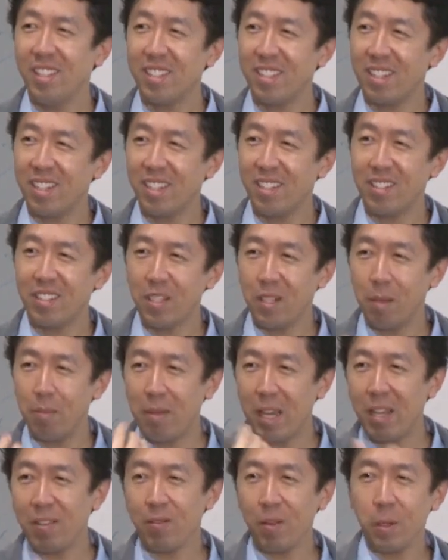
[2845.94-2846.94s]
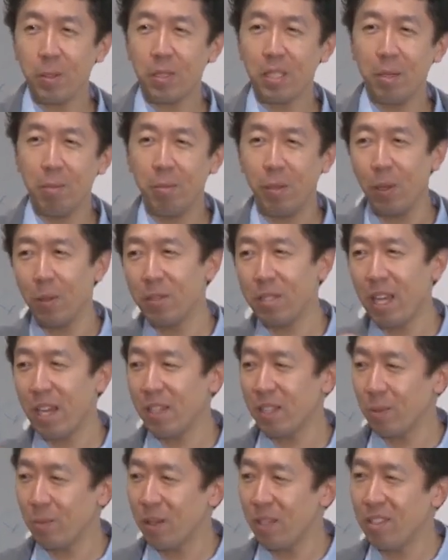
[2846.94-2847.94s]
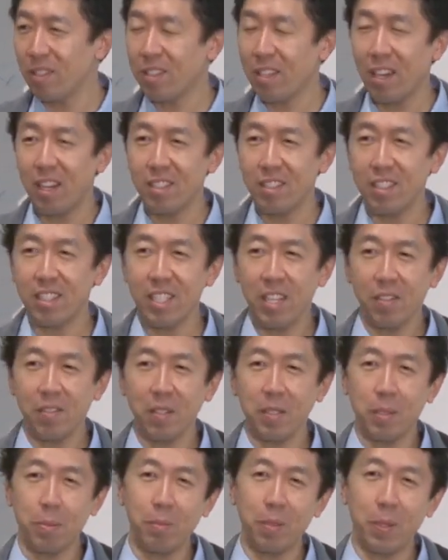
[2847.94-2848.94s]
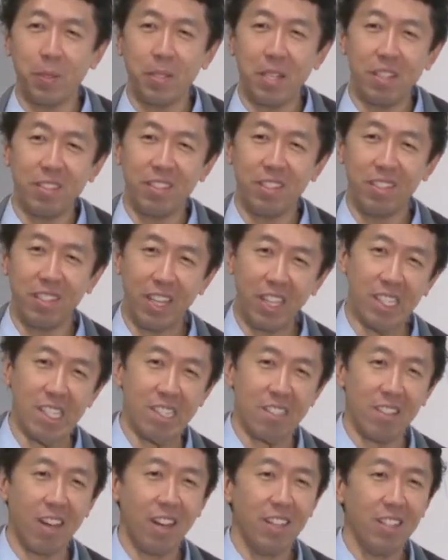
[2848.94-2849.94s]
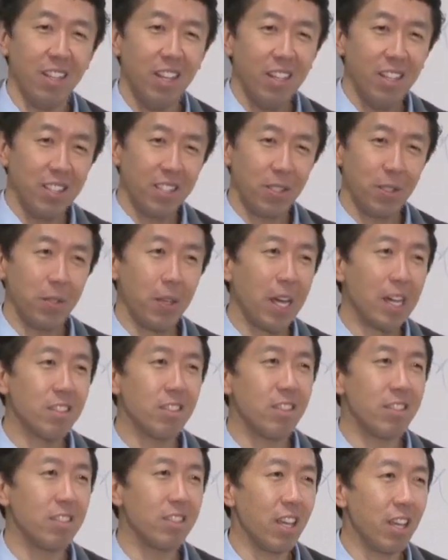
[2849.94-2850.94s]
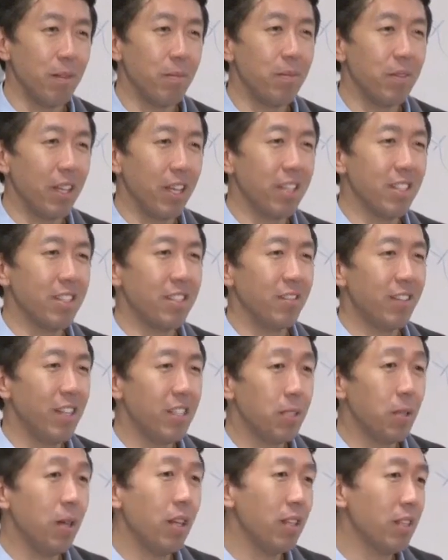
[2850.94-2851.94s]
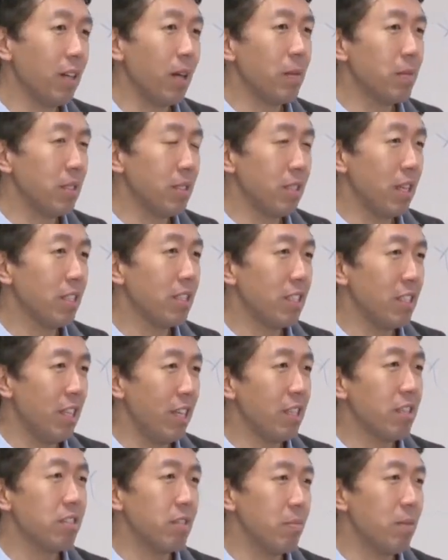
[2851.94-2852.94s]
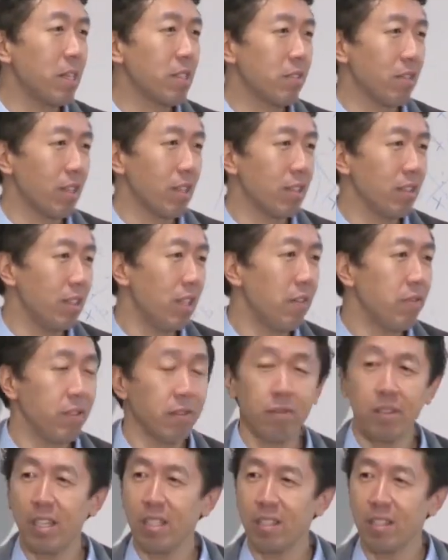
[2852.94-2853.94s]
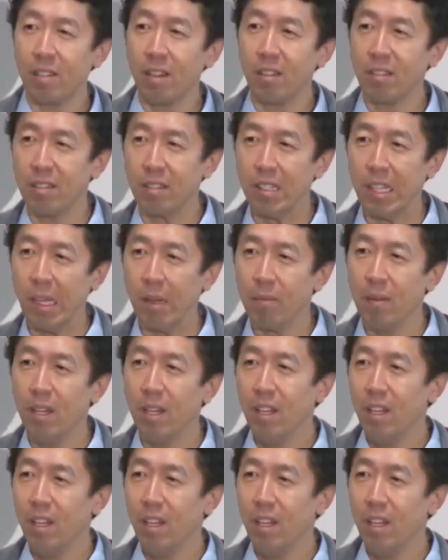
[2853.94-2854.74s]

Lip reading: So the main rotor blows air to one side, the tail rotor blows air to the other side, so you actually stay in place, right? So helicopter is actually asymmetric. Left and right is not the same.